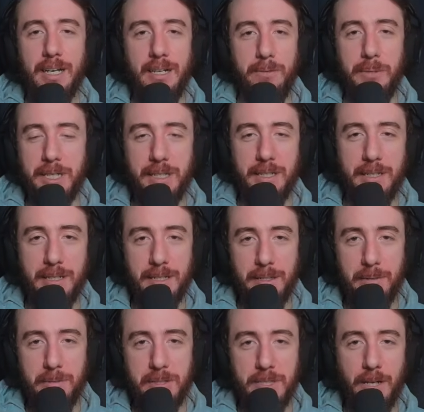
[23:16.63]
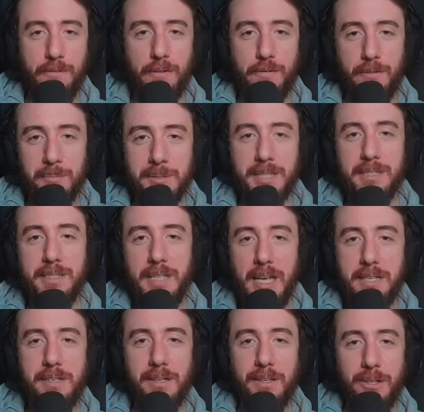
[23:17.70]
We can suffer from
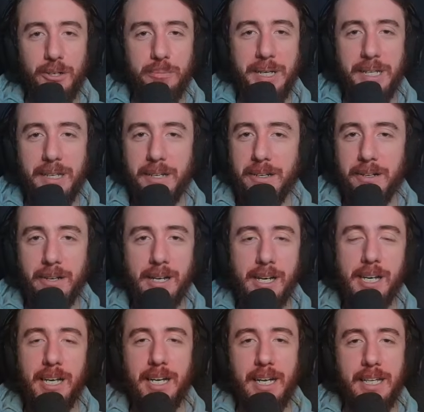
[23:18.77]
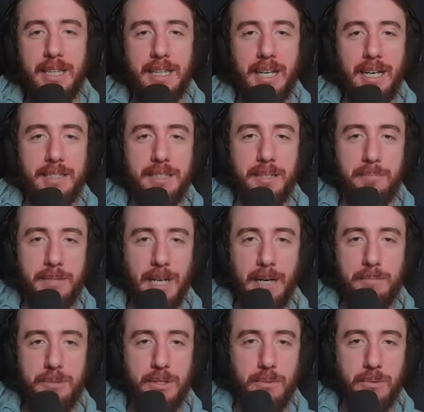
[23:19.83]
success a little bit here in that
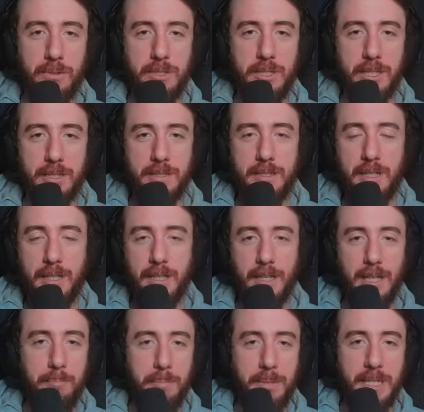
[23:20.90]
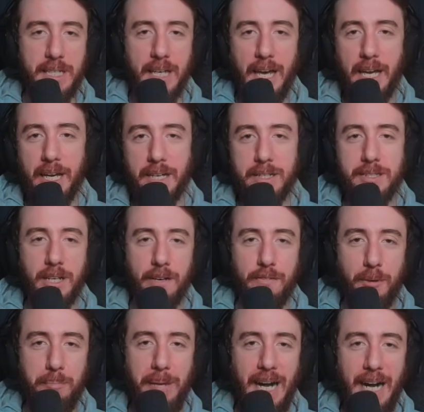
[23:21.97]
sometimes you will just clip the edge of
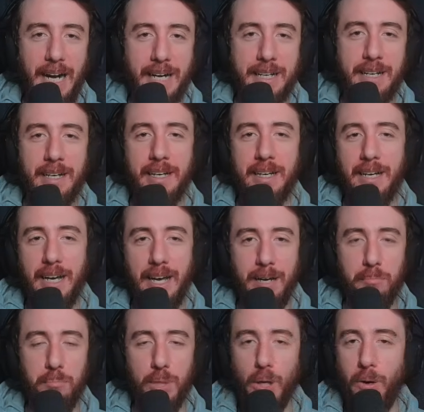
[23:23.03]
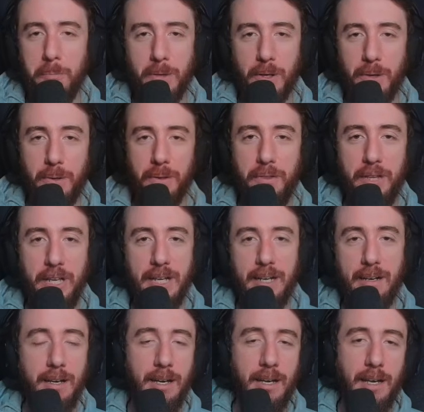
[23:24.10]
a pack and blow up the whole thing,